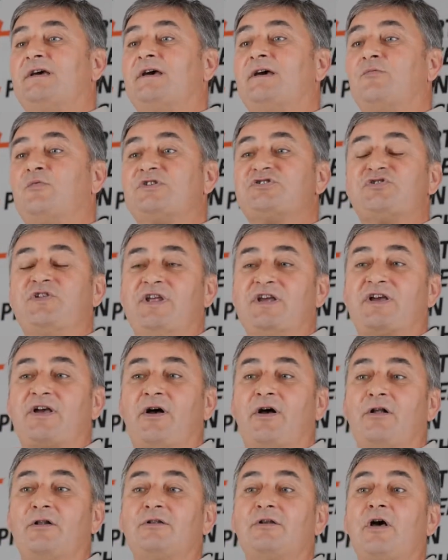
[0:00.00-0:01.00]
which they
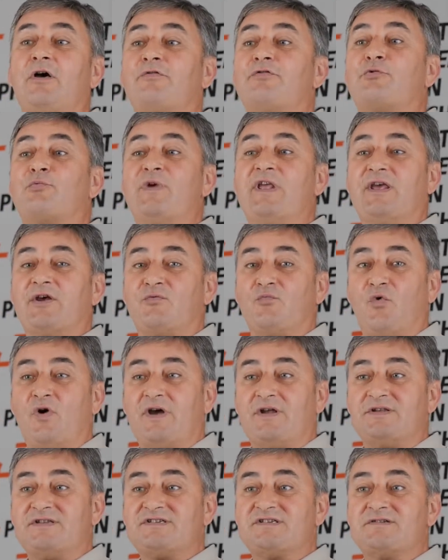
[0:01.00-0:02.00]
call
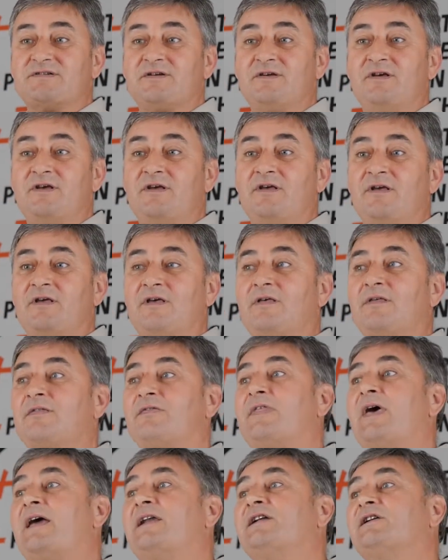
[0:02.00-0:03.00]
3-in-1s.
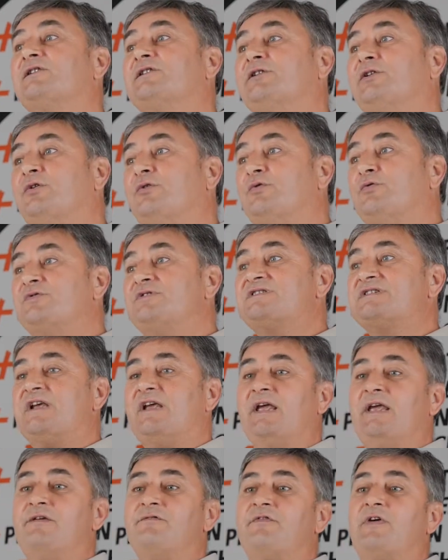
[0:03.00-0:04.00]
That includes
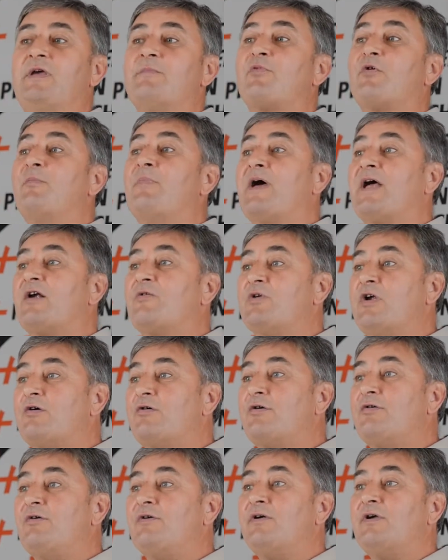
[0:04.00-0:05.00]
a vapor
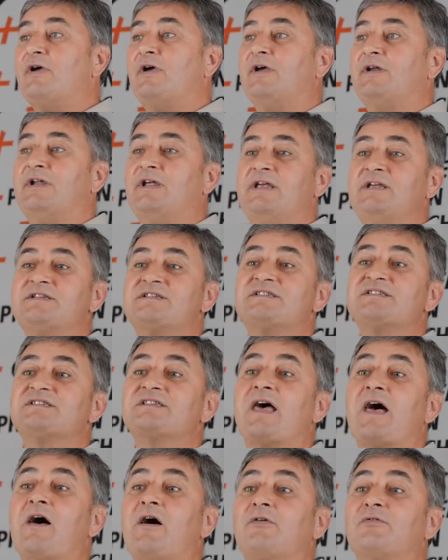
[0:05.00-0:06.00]
barrier and a
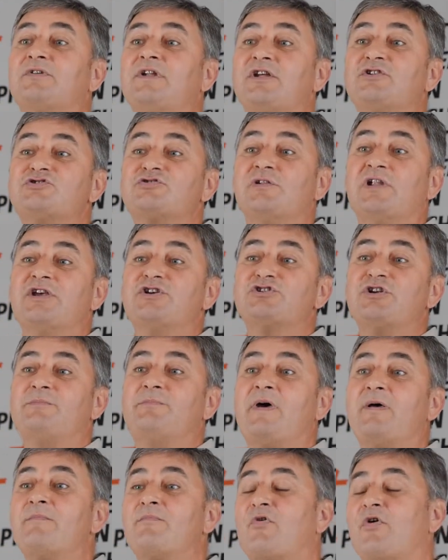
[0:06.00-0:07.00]
sound insulation
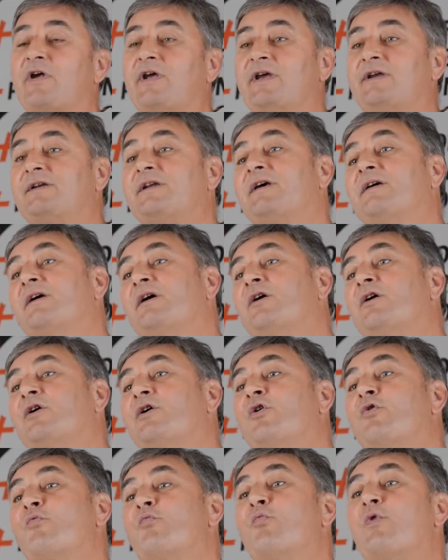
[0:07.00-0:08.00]
membrane
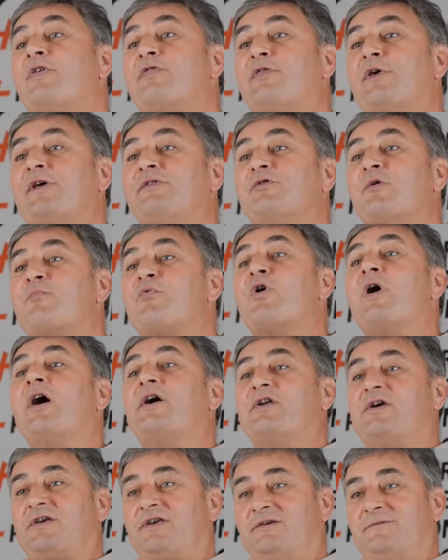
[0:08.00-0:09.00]
within the
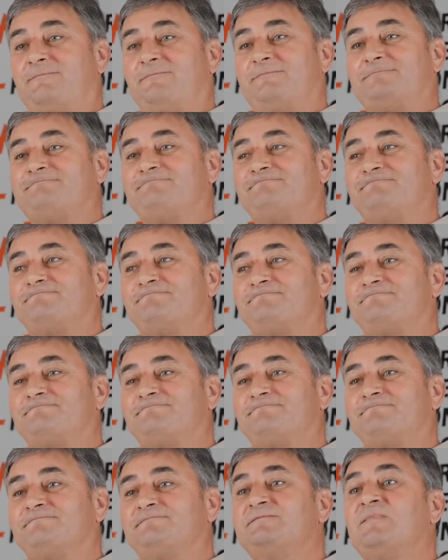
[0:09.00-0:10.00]
product.
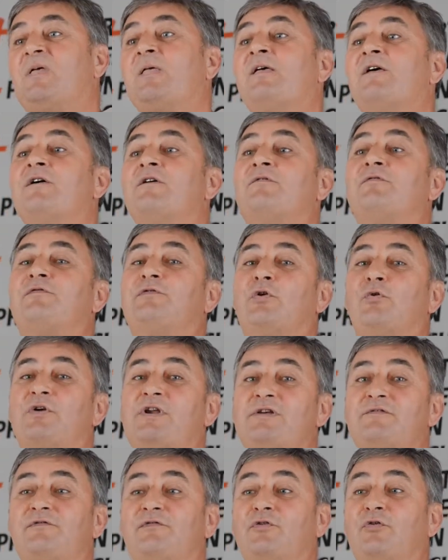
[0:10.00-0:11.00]

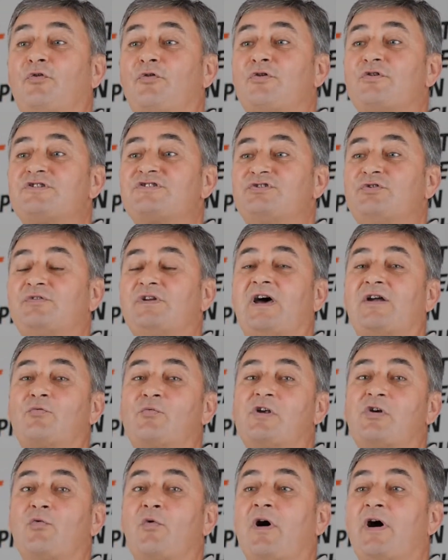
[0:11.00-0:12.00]
Floating floors do not
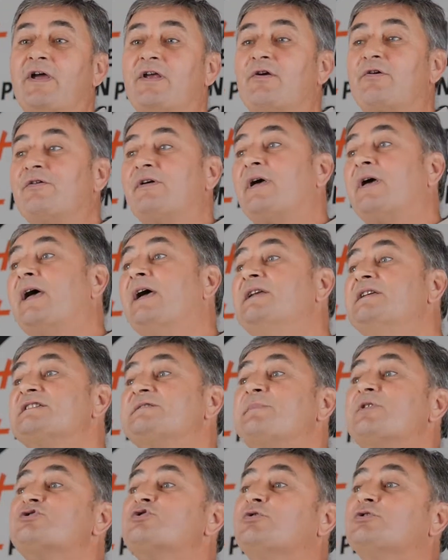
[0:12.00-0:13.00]
require any
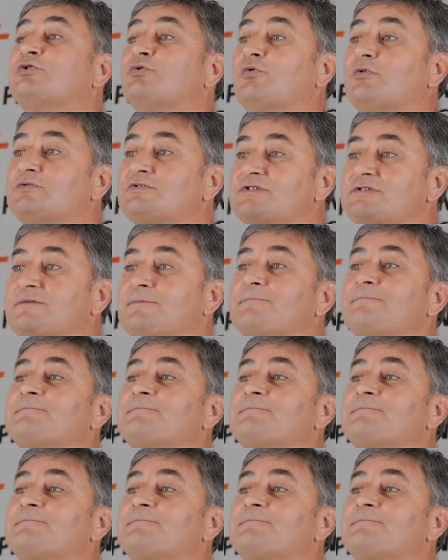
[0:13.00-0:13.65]
special tools.